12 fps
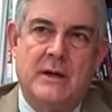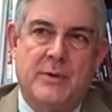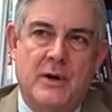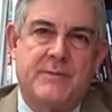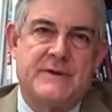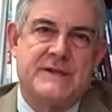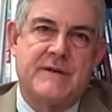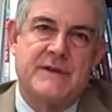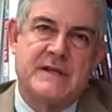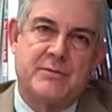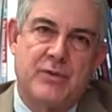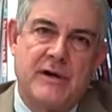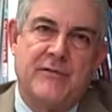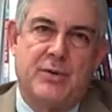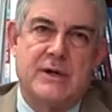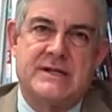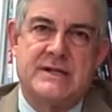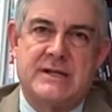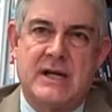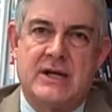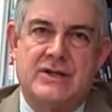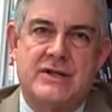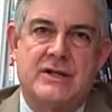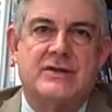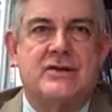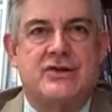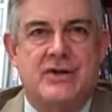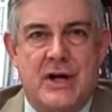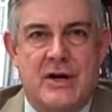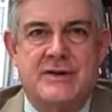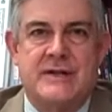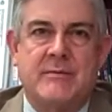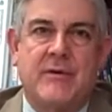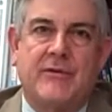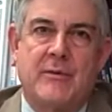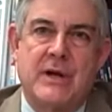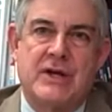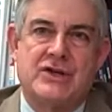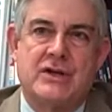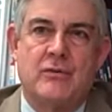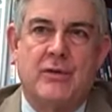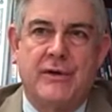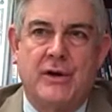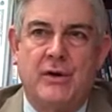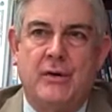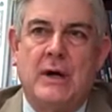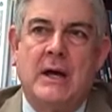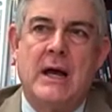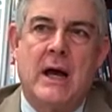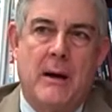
The purpose of this brief presentation is to share some information with you